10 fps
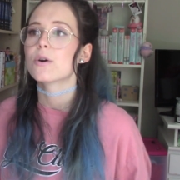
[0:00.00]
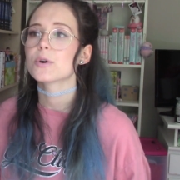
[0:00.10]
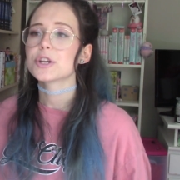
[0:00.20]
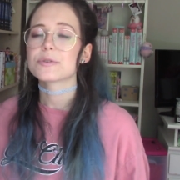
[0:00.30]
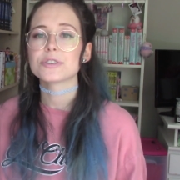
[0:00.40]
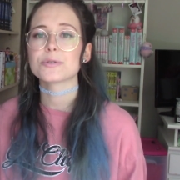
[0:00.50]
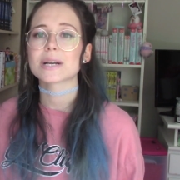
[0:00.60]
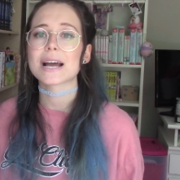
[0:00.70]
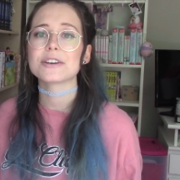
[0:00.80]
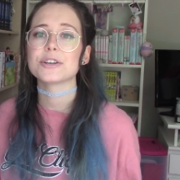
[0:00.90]
or you can do what
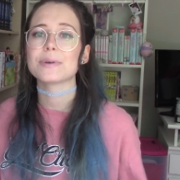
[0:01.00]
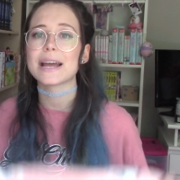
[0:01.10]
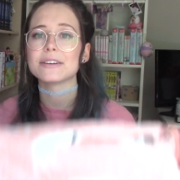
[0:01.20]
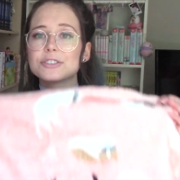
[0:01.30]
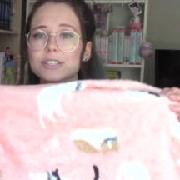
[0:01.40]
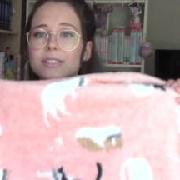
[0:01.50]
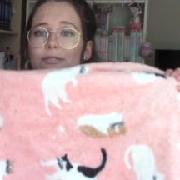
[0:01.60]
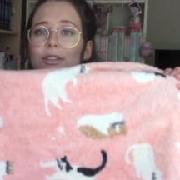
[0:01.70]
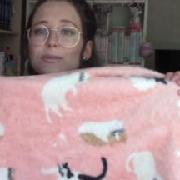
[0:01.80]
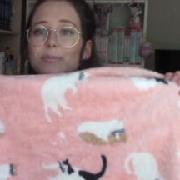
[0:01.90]
I do and just
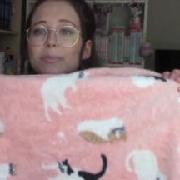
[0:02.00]
use